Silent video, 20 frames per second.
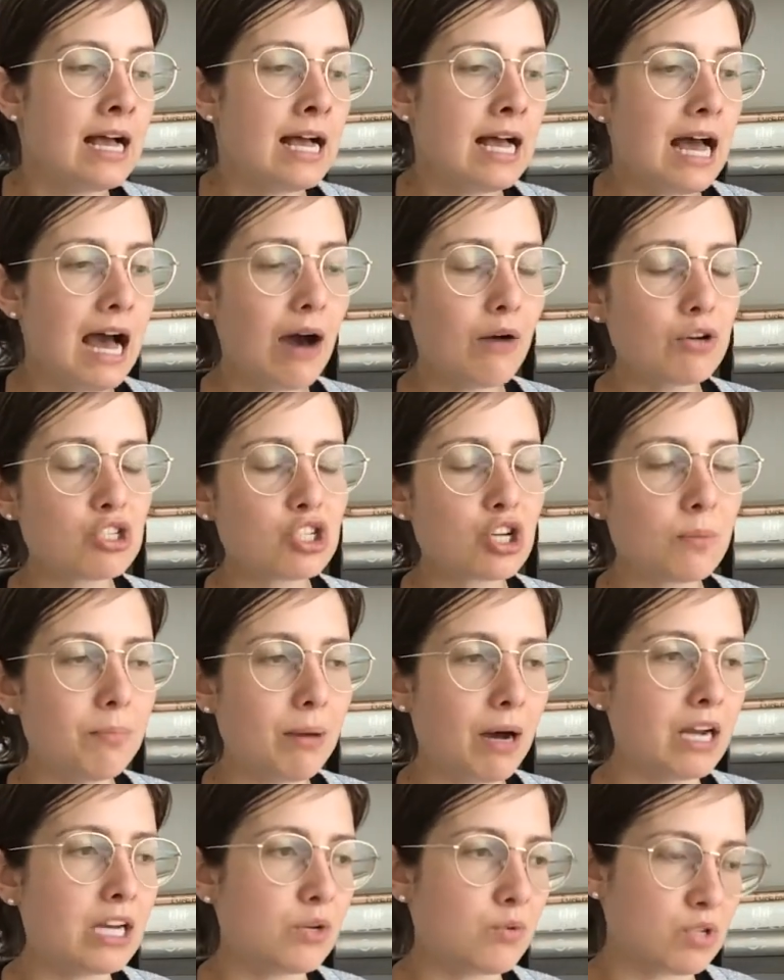How does your
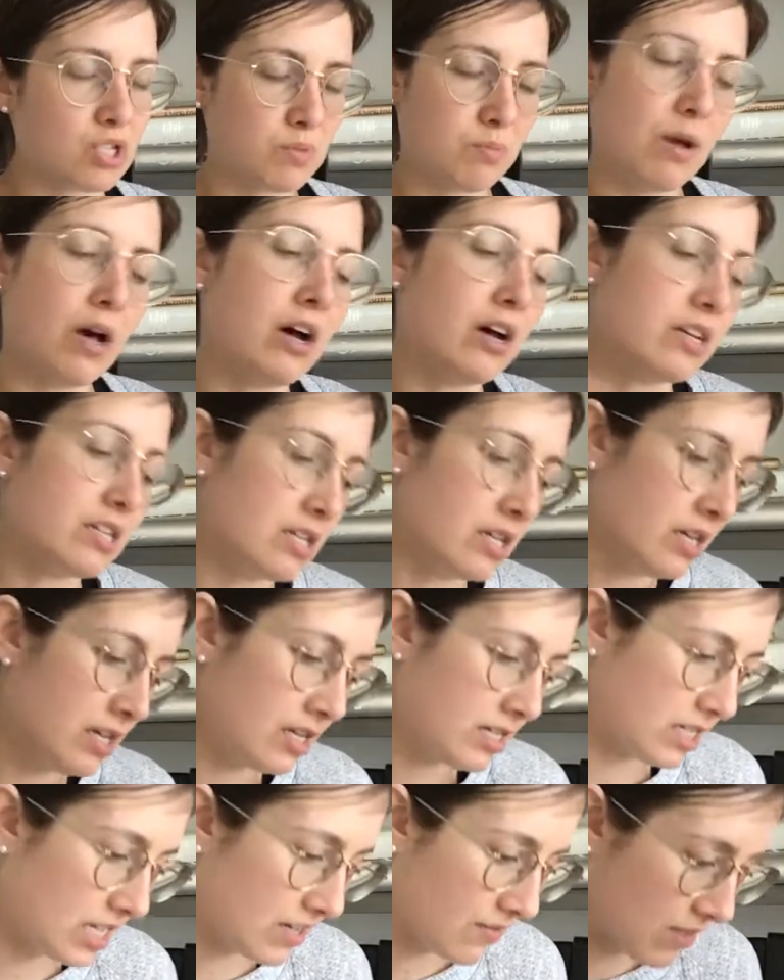body respond
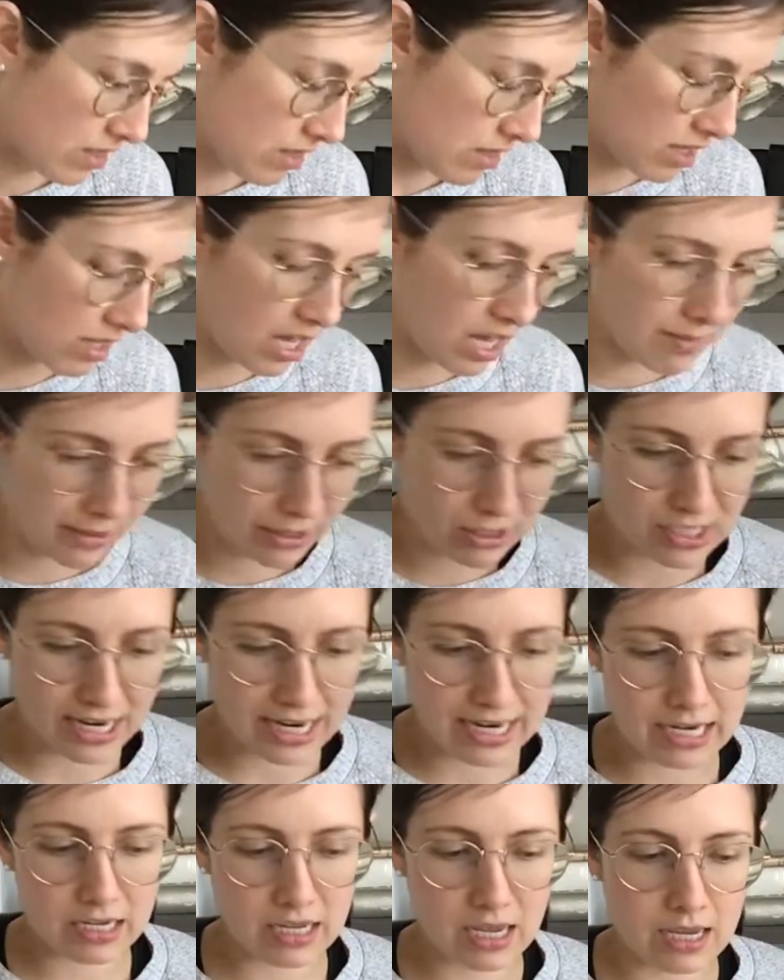to even thinking about
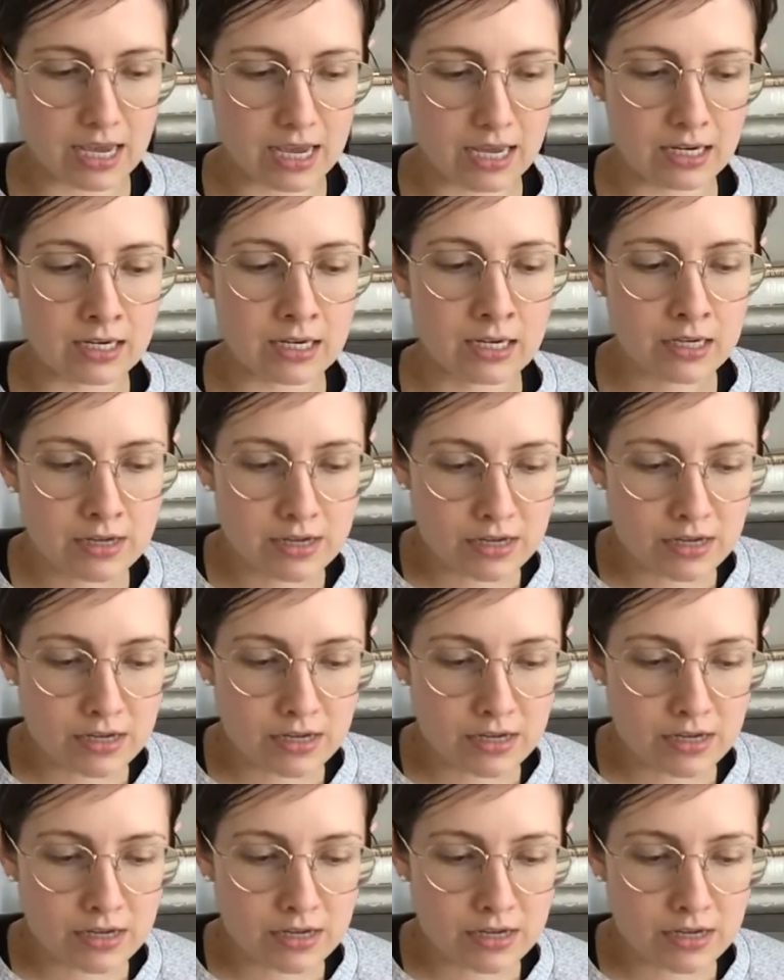dieting again?